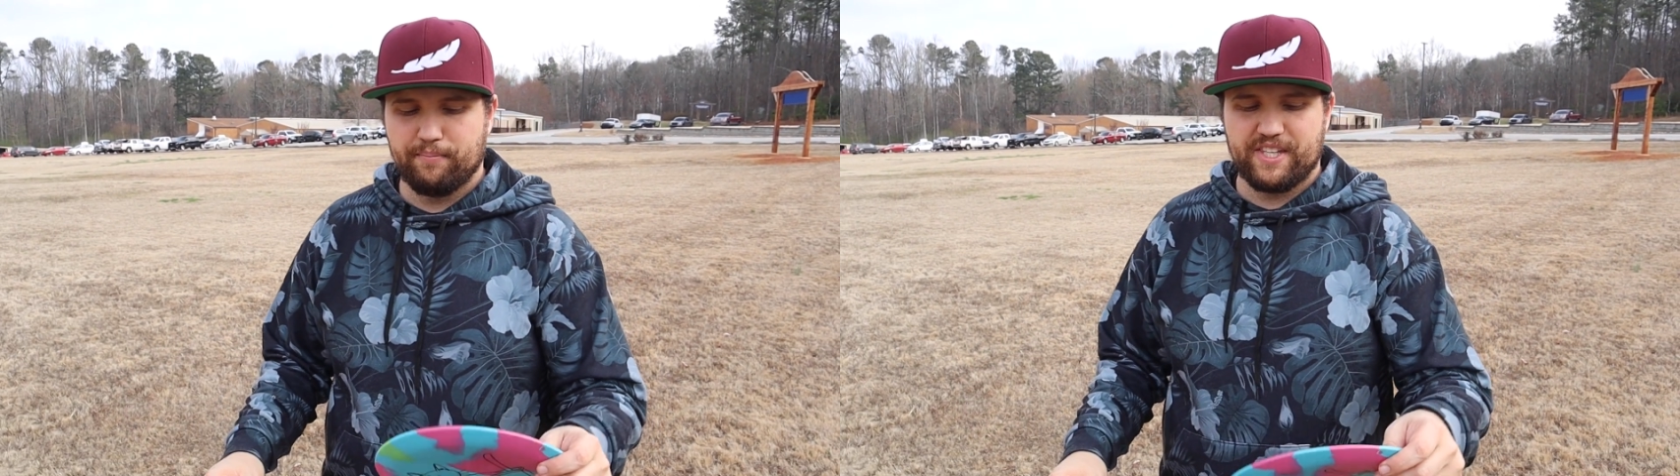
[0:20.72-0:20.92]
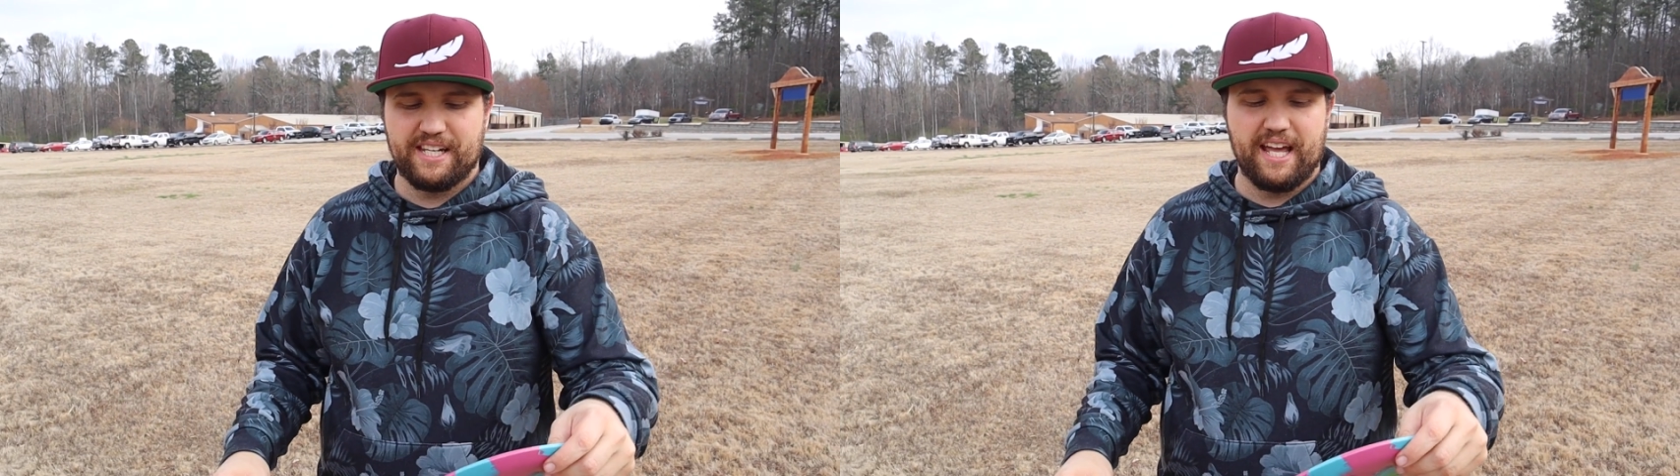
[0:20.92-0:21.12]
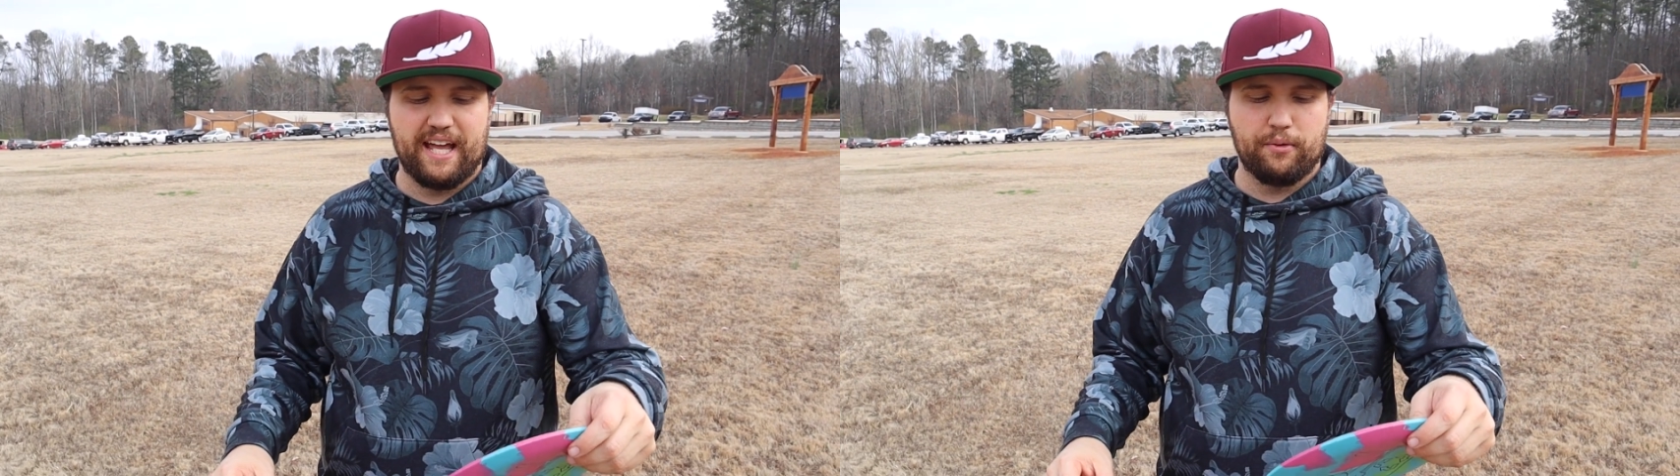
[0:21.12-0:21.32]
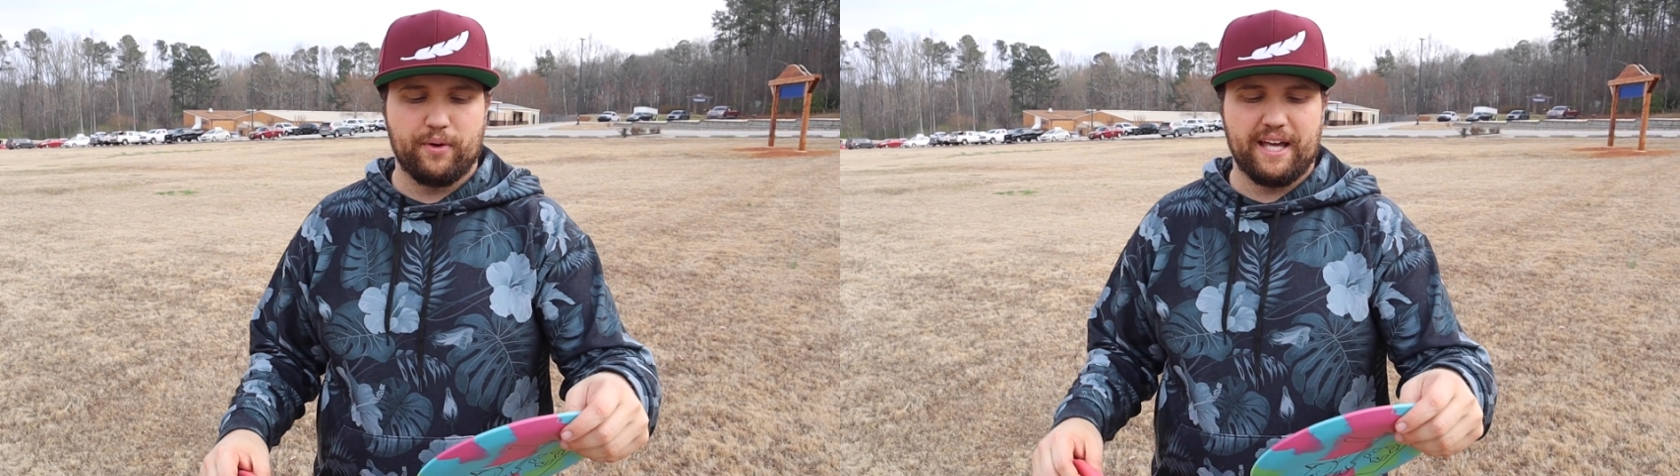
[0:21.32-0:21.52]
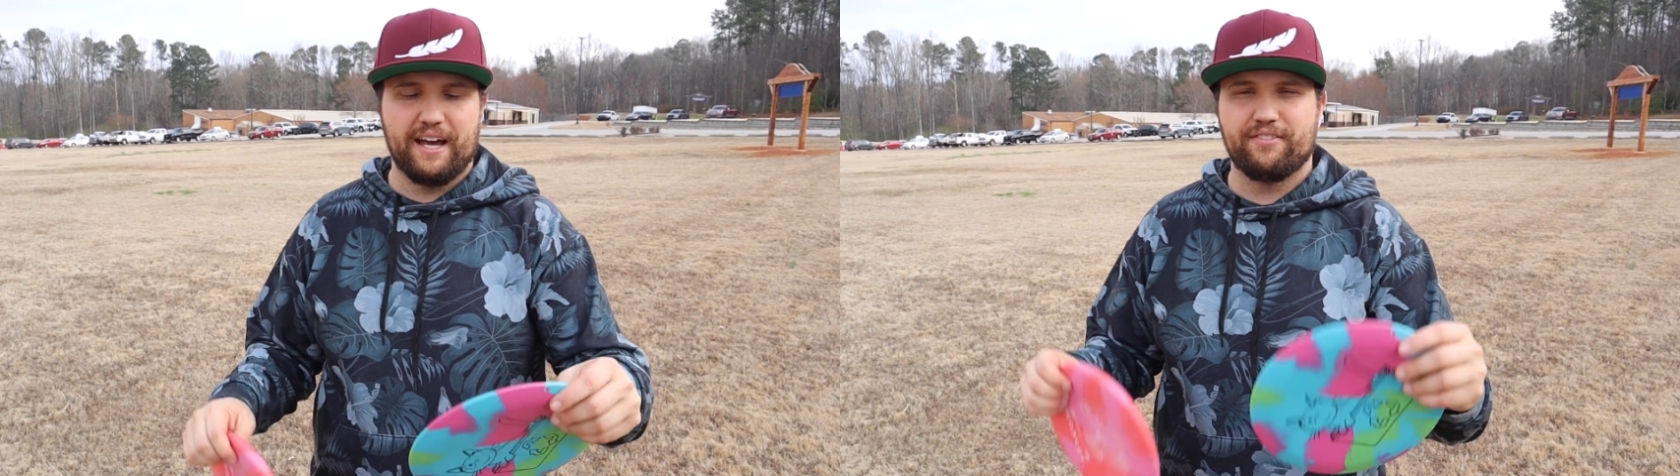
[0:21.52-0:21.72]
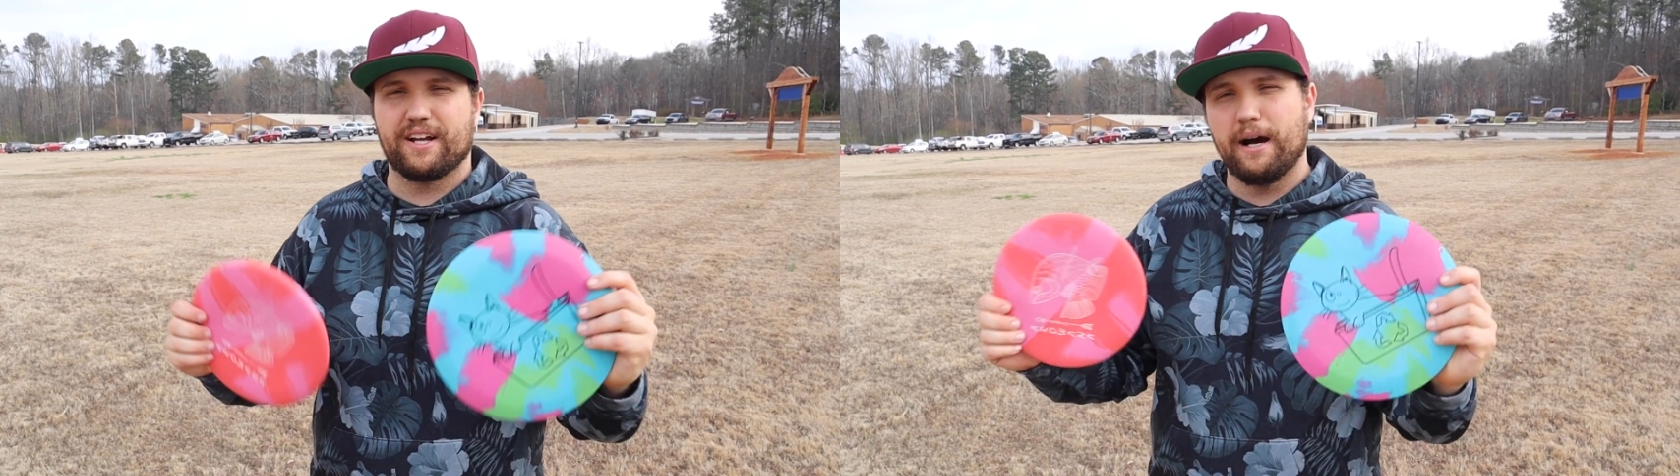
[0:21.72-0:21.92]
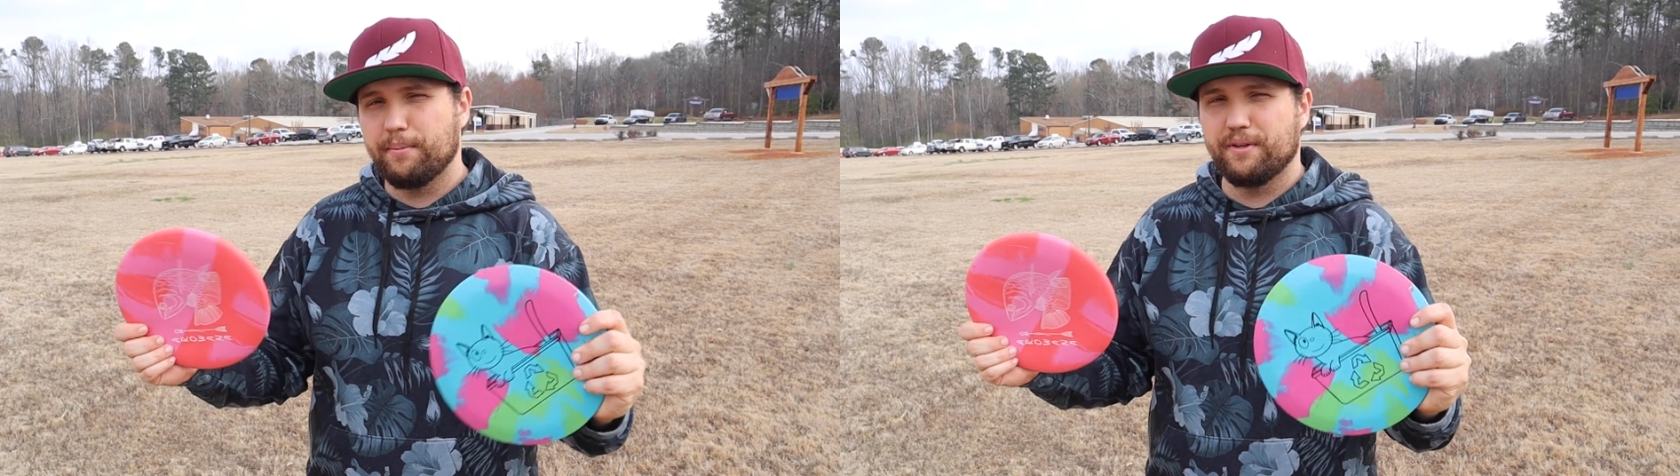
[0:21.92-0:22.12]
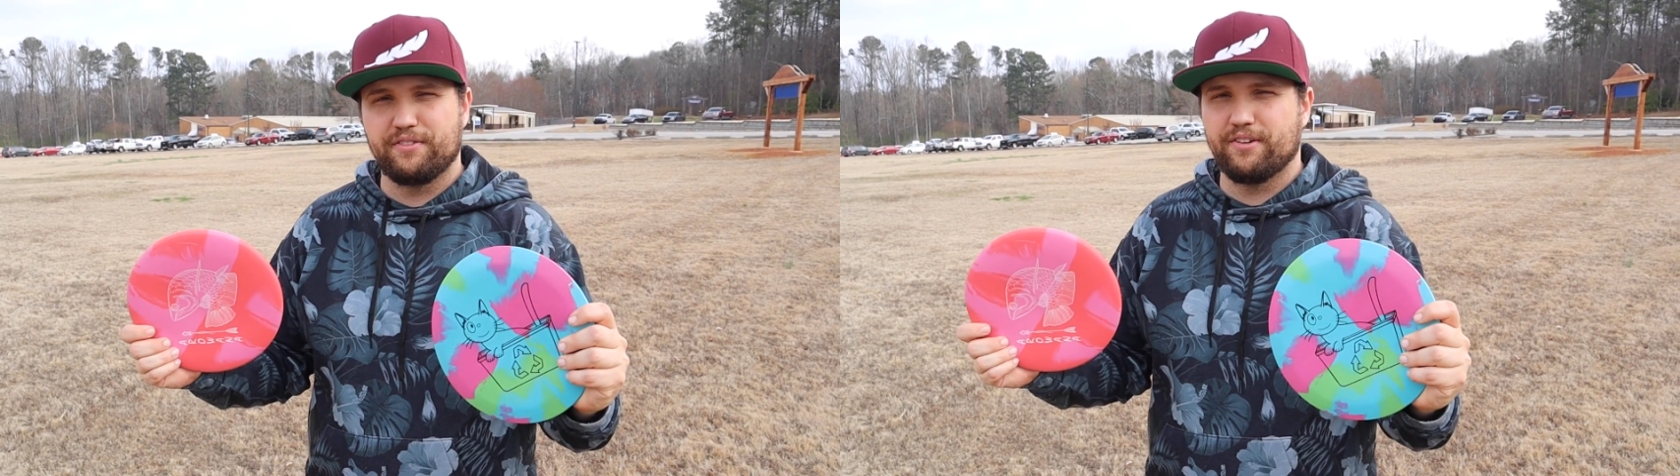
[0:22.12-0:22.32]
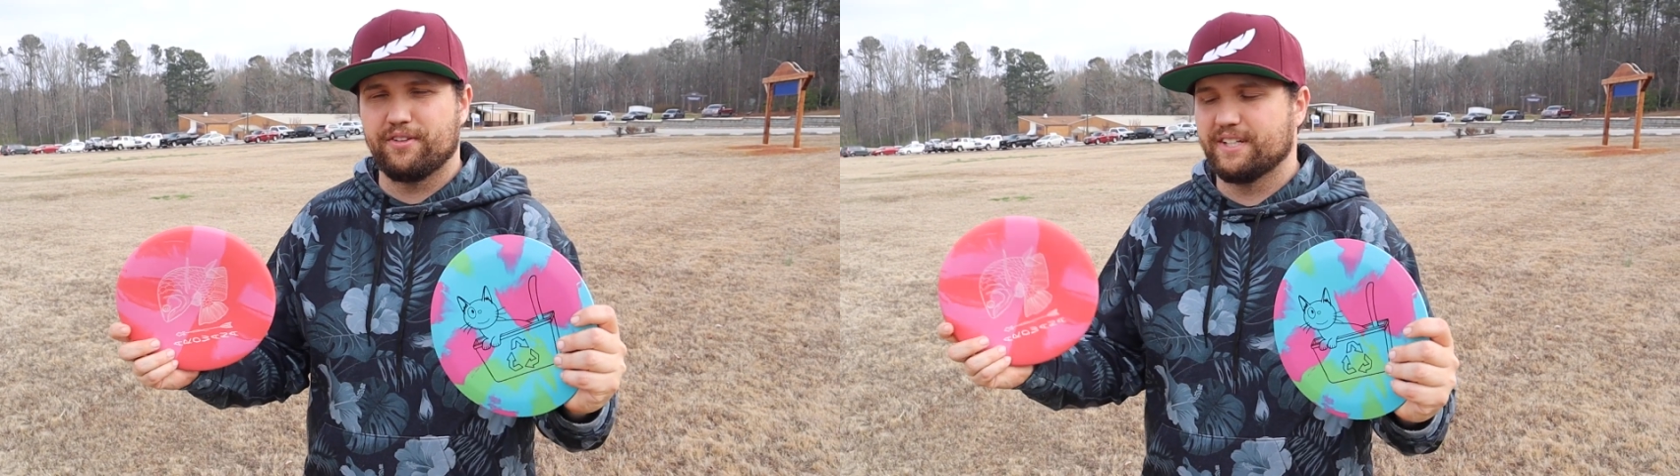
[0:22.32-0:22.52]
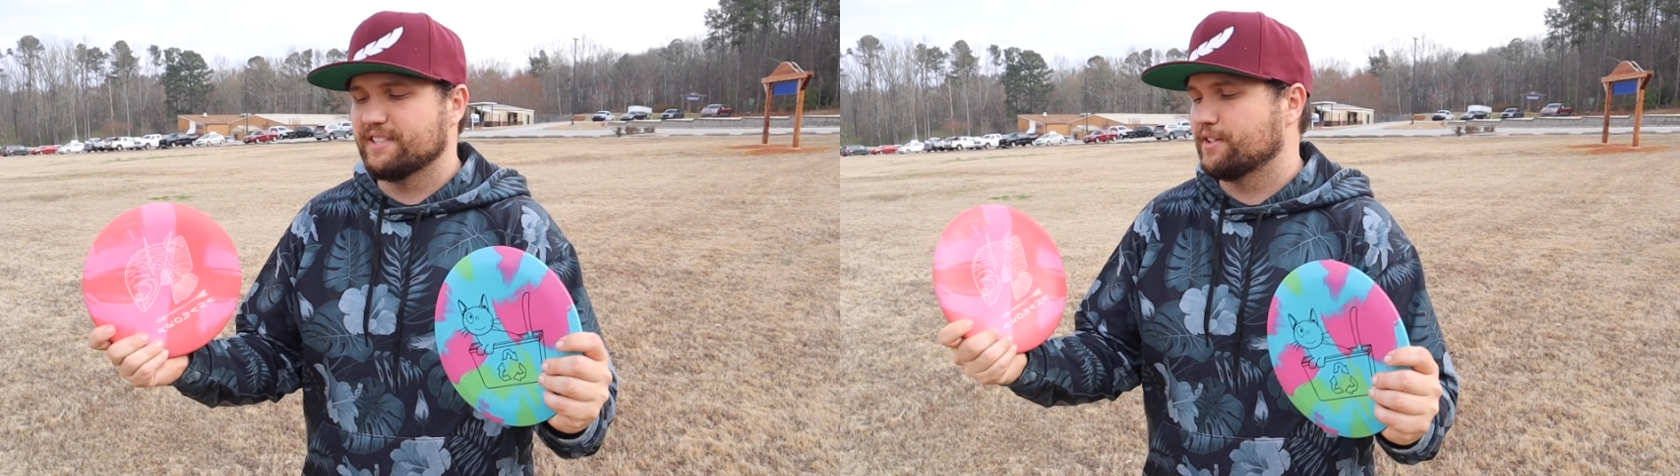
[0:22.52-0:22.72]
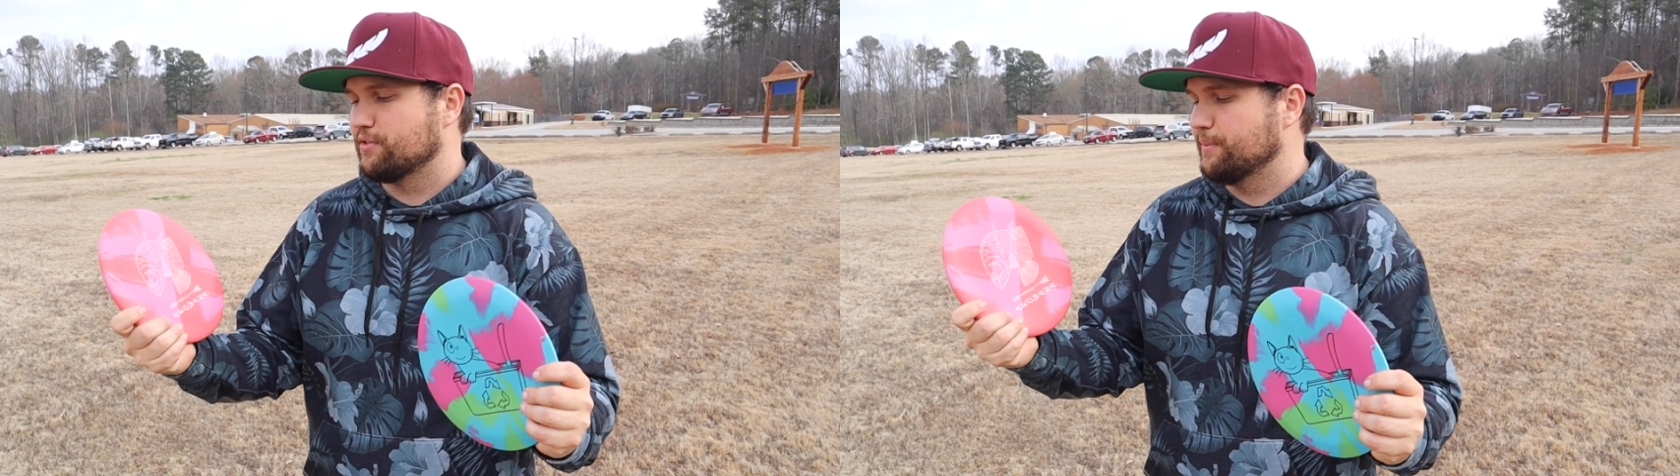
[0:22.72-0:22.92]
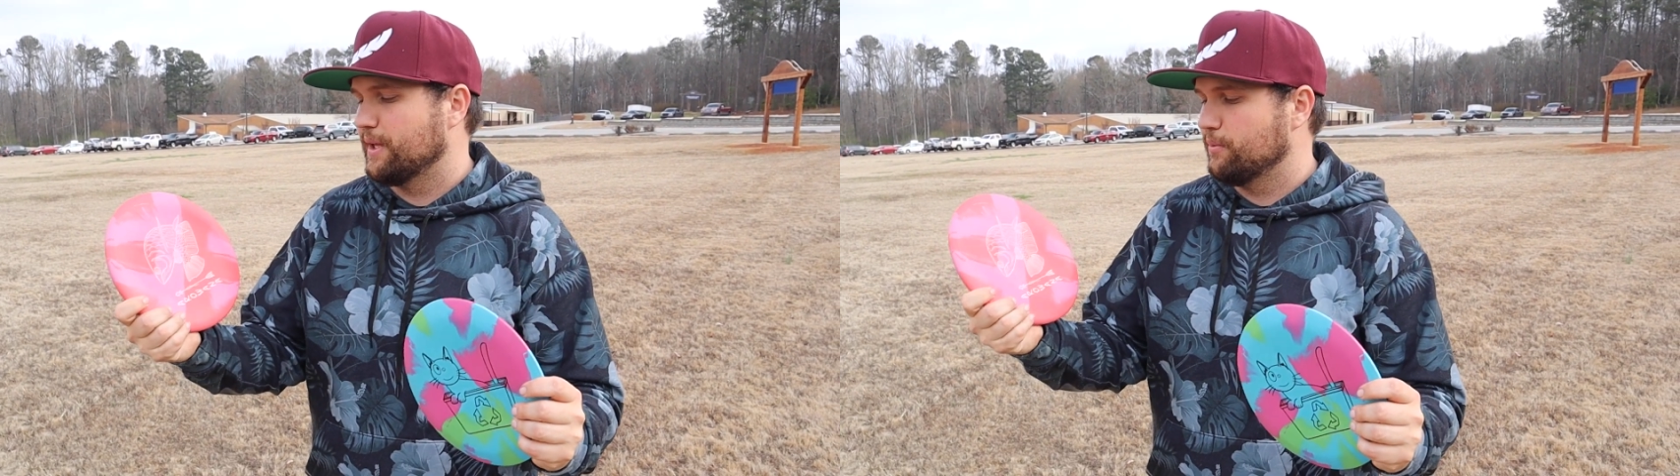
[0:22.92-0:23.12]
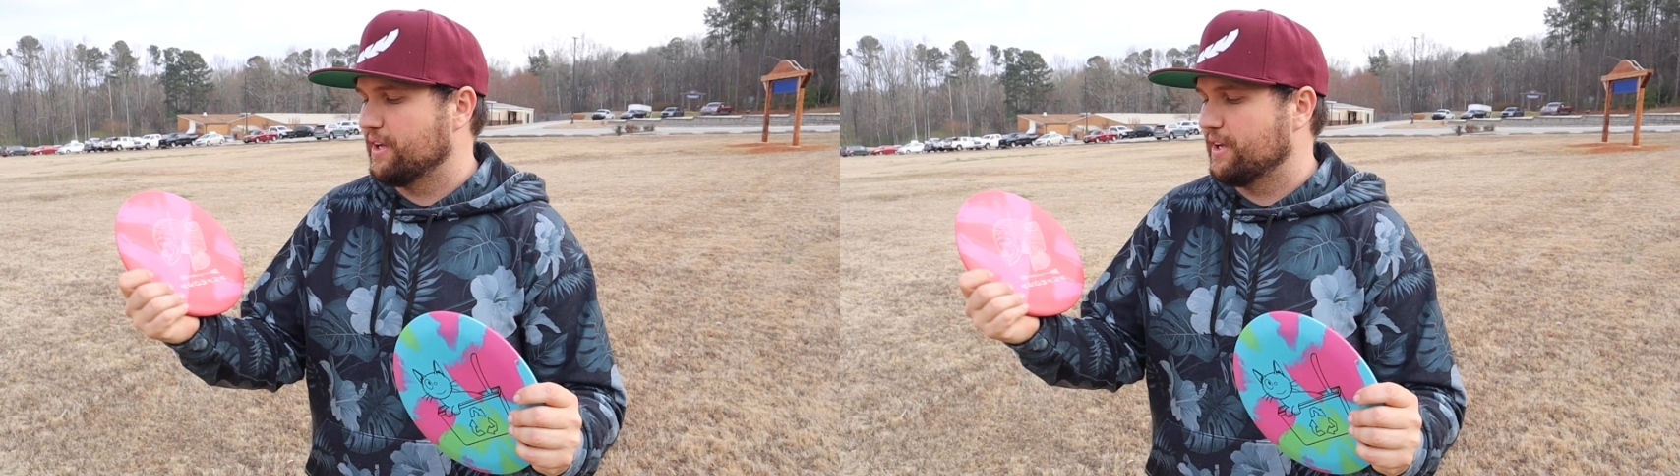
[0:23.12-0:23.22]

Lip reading: Today we have a couple of different discs from them.